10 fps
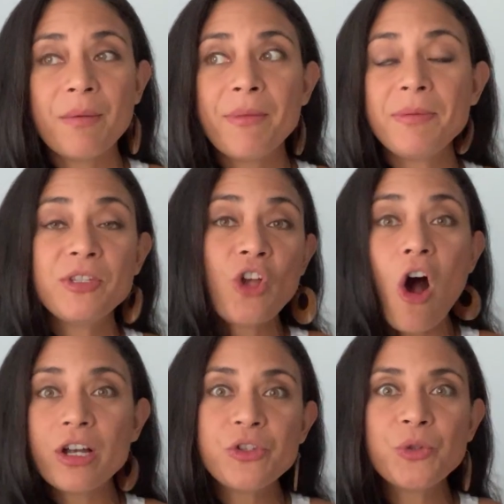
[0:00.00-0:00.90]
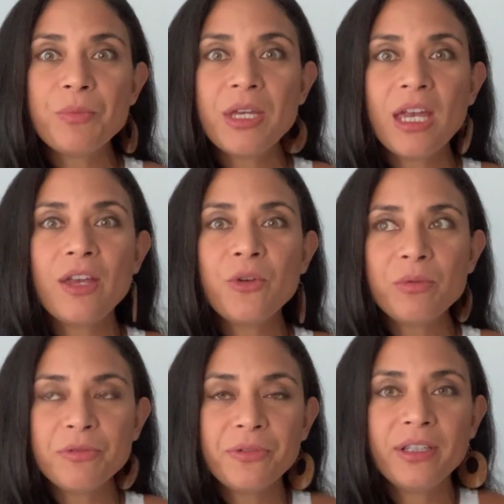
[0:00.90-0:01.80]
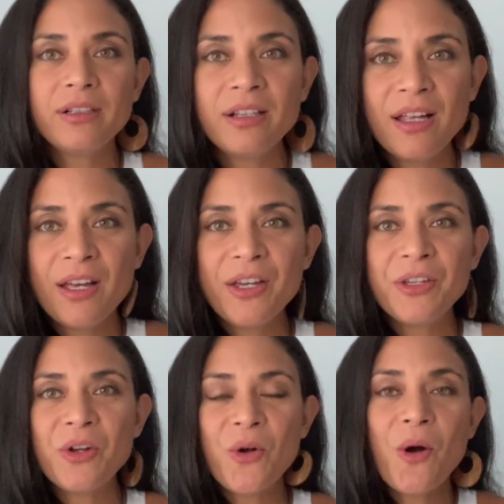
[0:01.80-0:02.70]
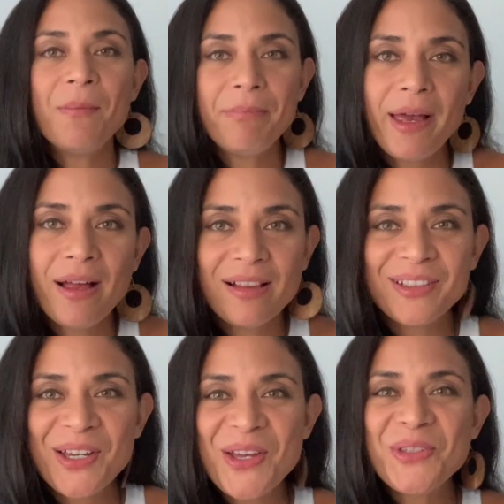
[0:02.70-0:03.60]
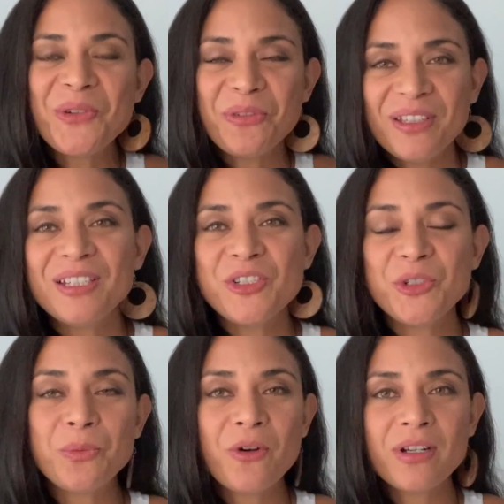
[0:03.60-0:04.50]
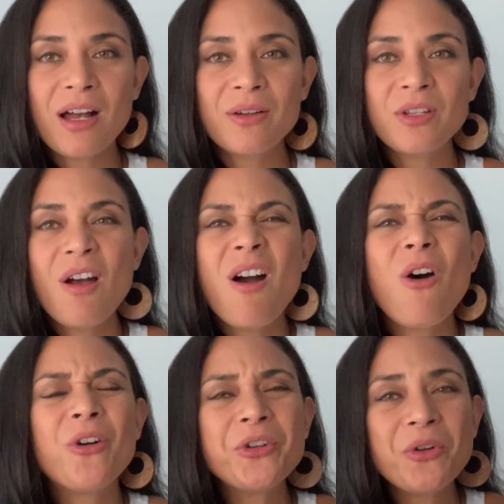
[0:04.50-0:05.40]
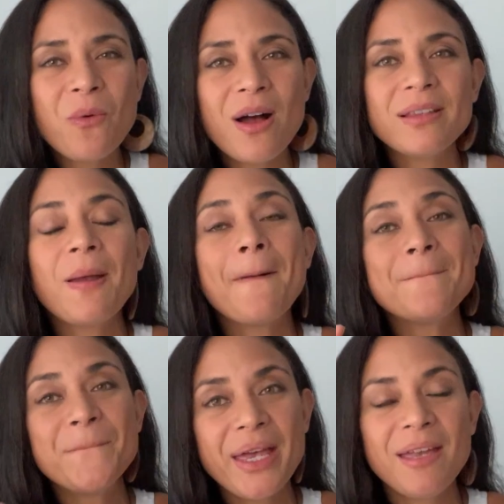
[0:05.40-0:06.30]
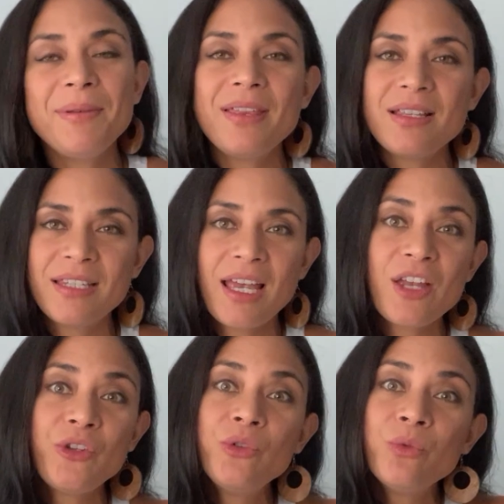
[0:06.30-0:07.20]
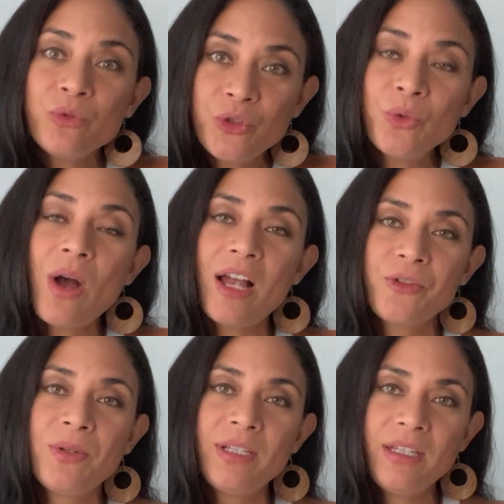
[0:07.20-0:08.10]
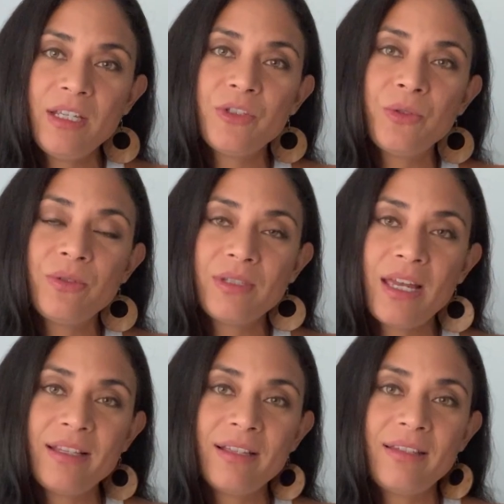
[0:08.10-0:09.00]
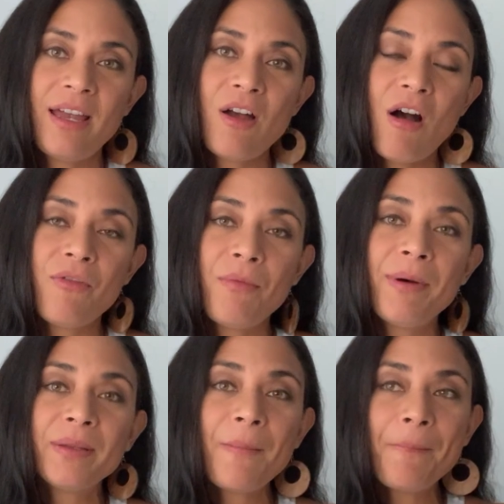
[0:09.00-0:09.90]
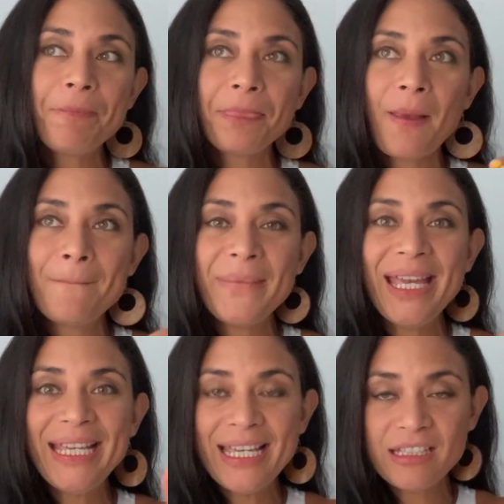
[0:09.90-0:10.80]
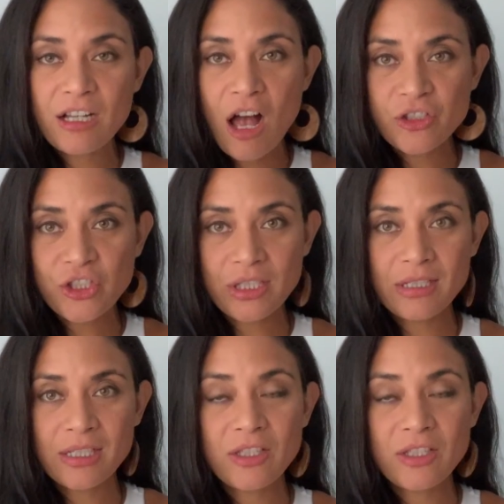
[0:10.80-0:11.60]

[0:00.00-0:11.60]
Maybe talking to me, you will feel, you know, compelled to finish your workout. Or you know what? Maybe that day you do actually need to take the day off, but make it conscious.